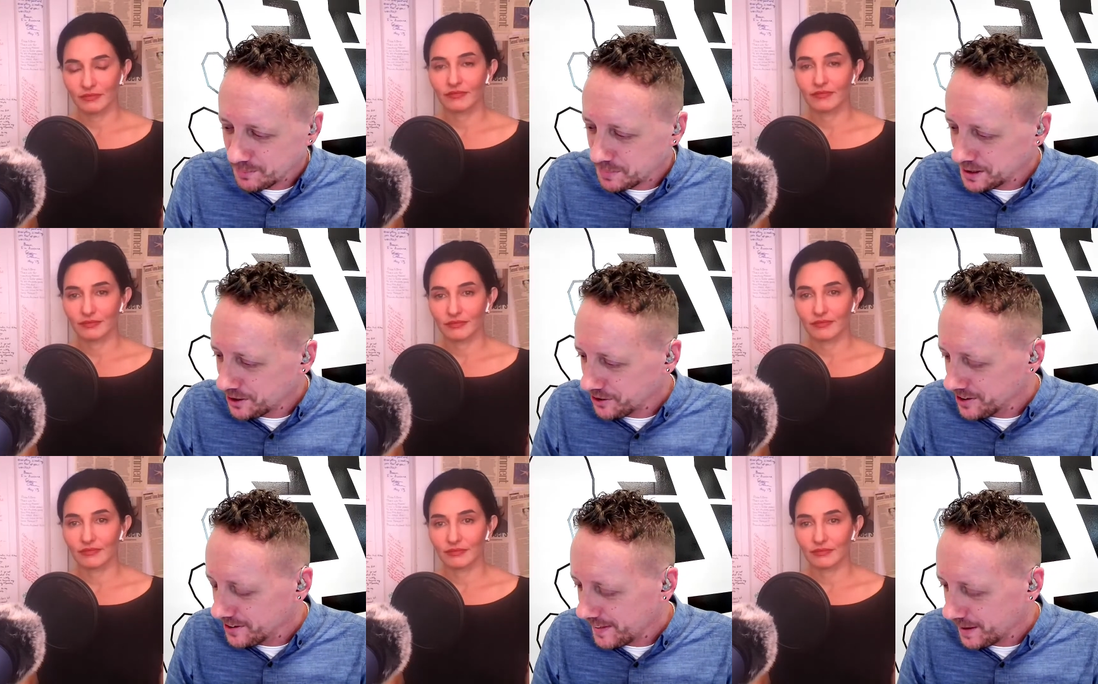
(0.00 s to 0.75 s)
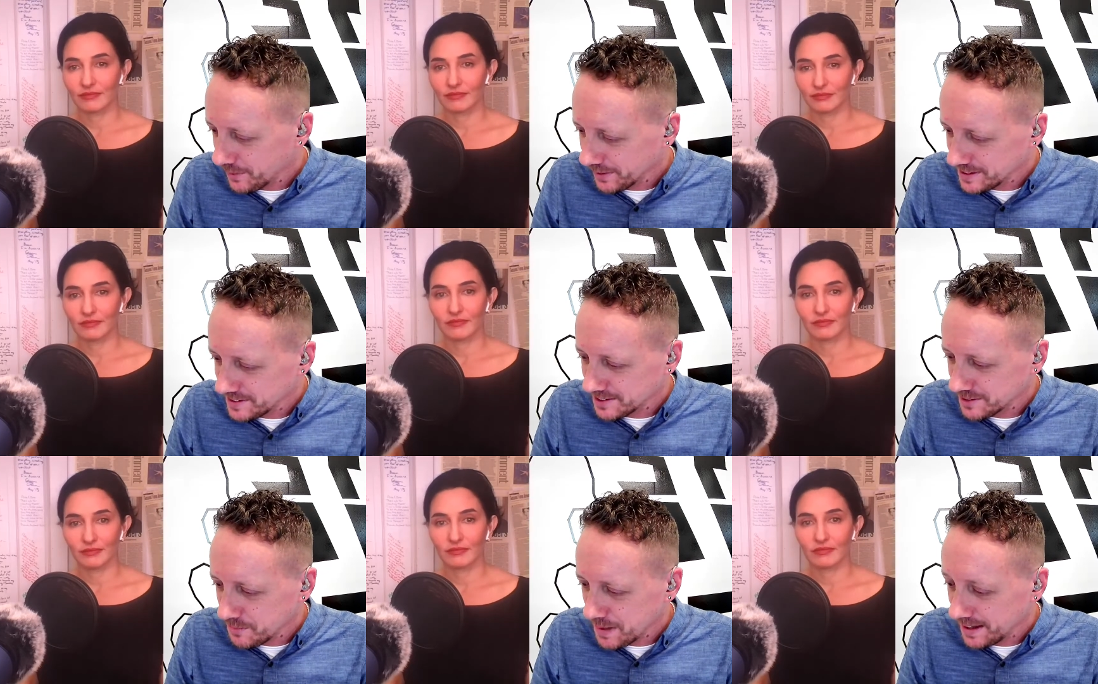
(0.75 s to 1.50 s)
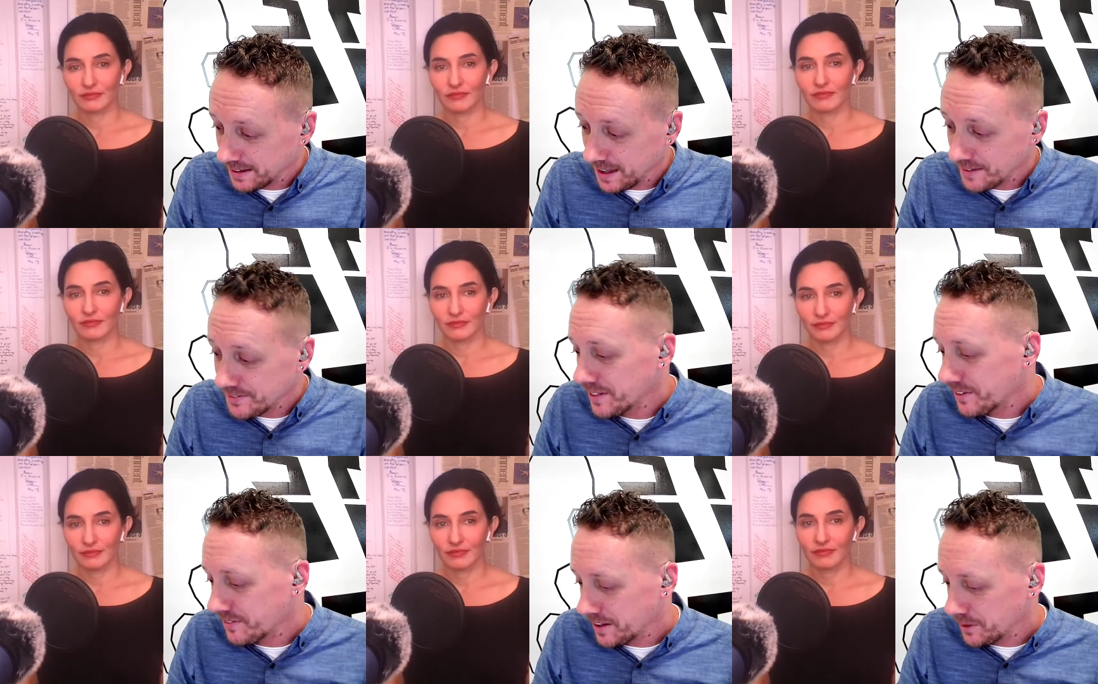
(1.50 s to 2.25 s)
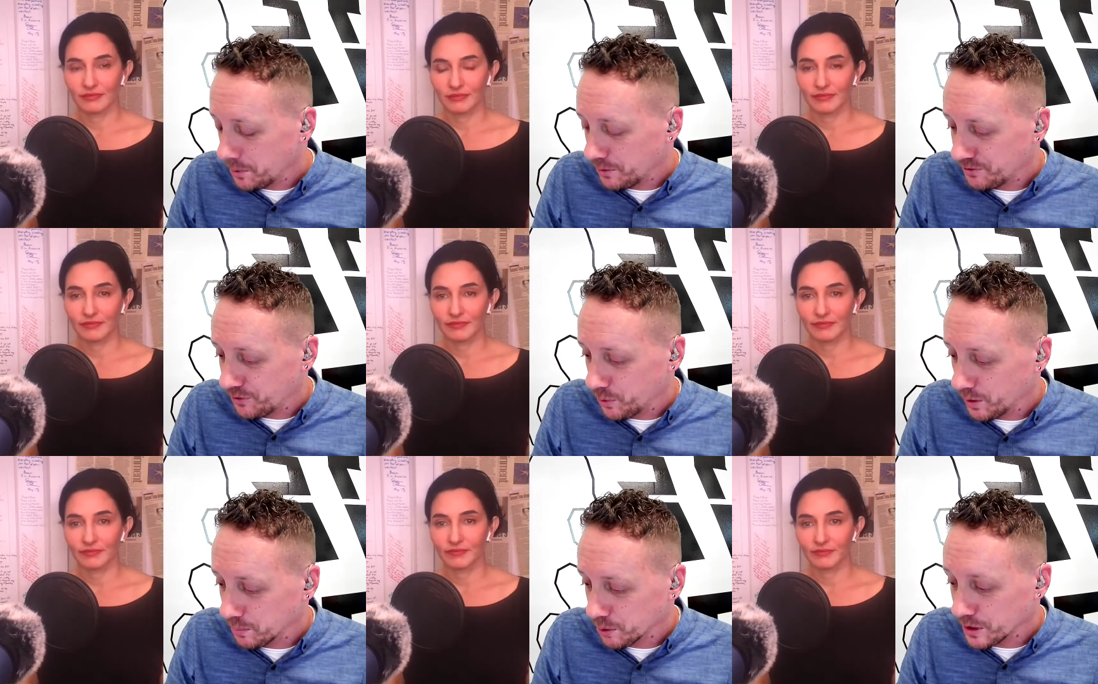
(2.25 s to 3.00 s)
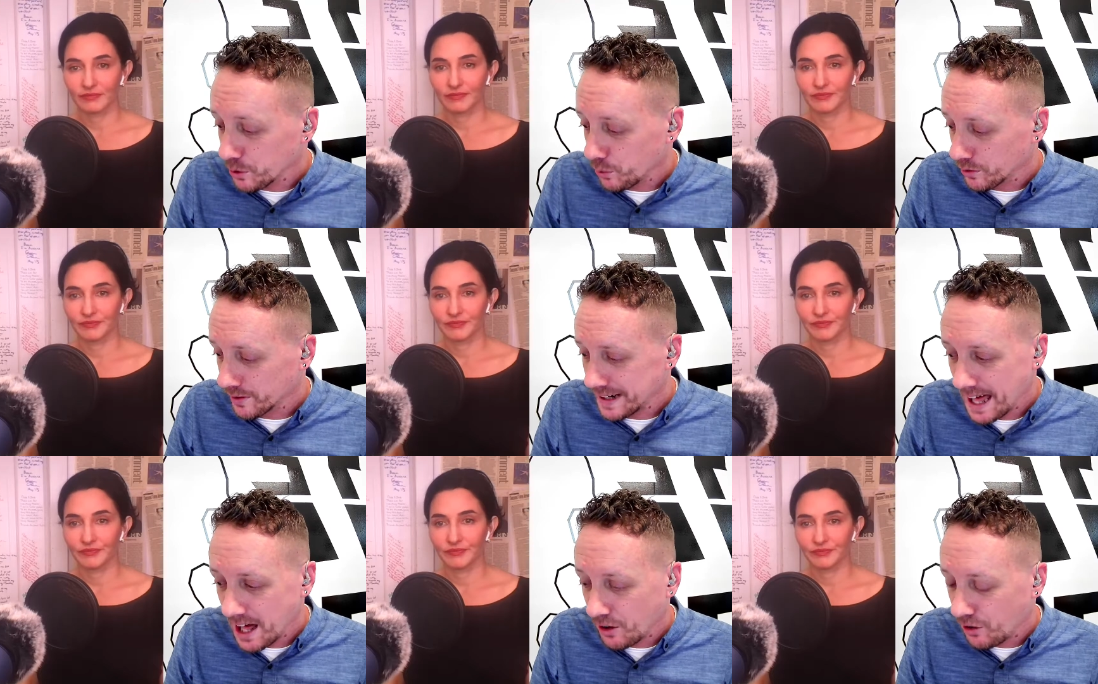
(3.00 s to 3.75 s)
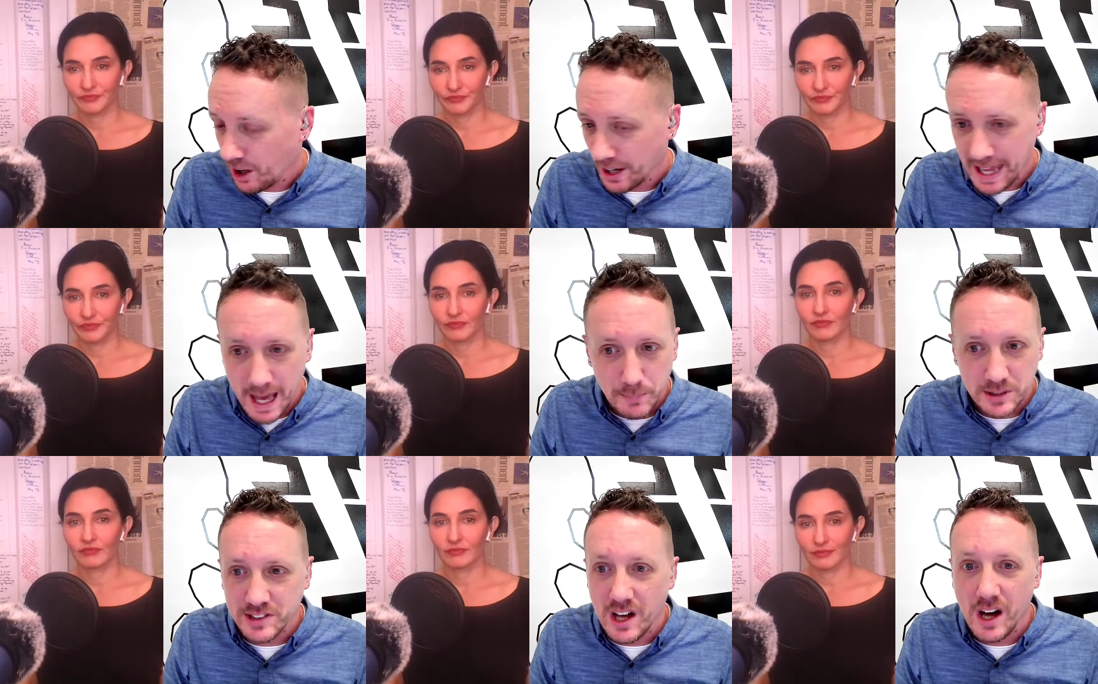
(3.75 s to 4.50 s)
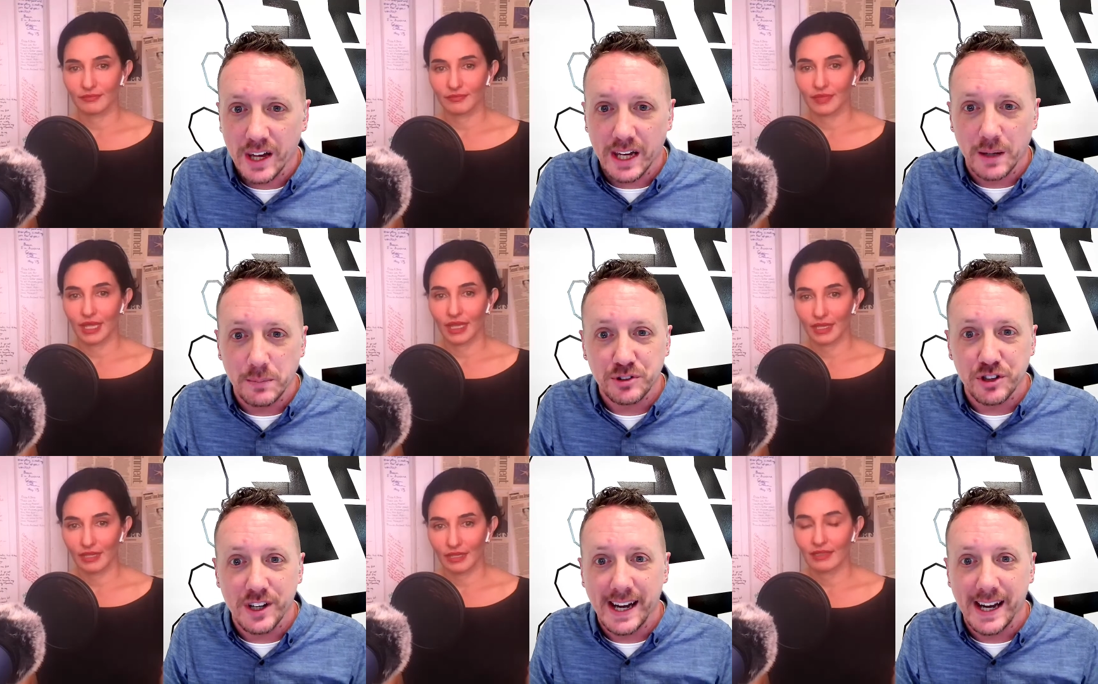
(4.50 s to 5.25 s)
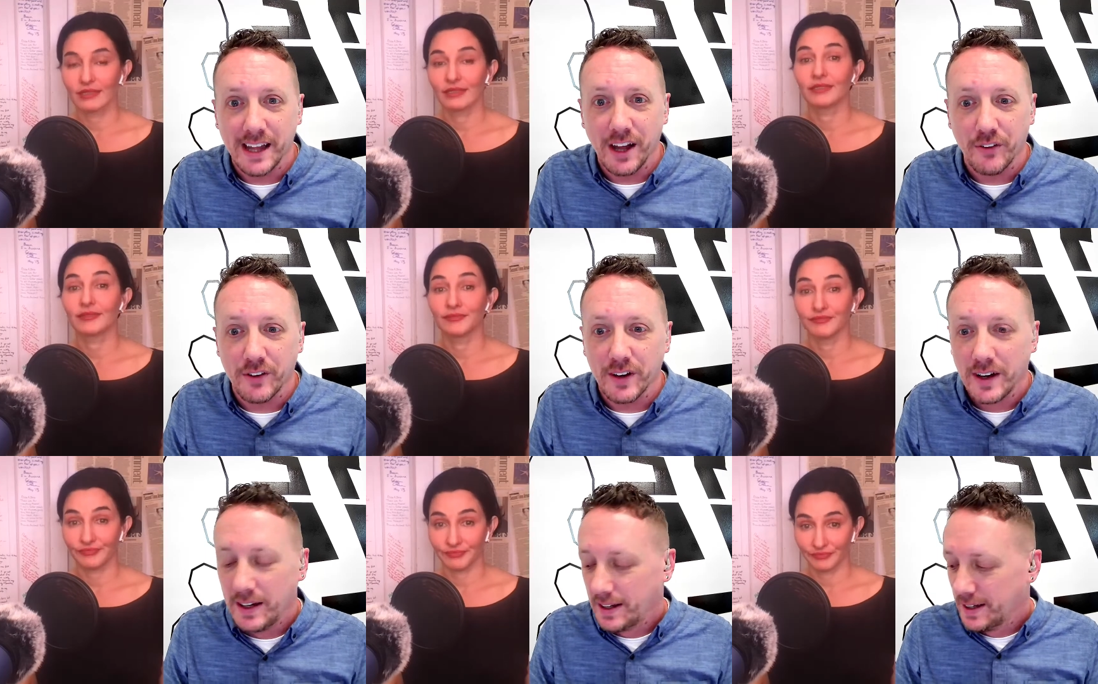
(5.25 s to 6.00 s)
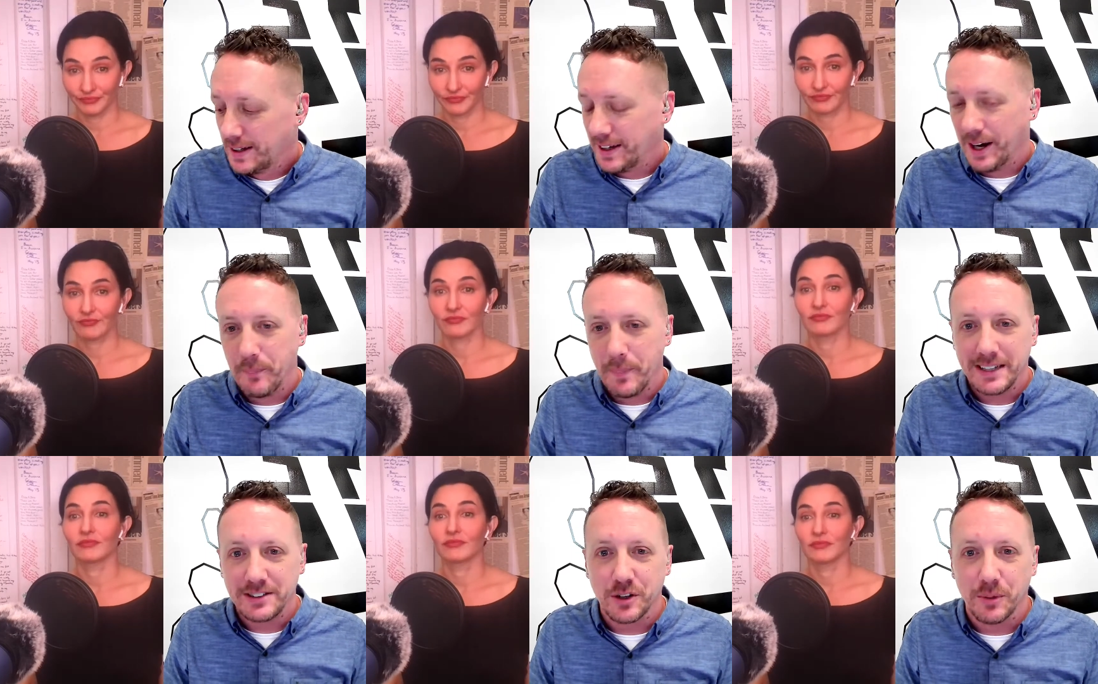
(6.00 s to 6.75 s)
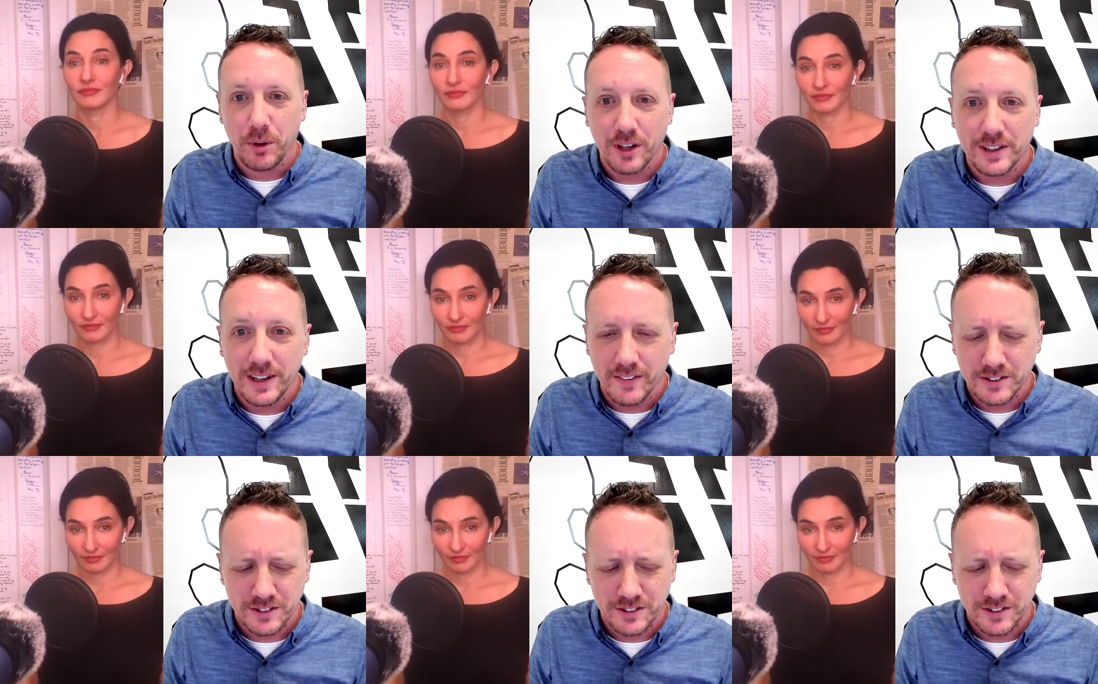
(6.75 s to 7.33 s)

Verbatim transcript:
Speaker 1: be heard. That releases May 11th, available for pre order now on Amazon and I'm sure any other uh, major book dealer.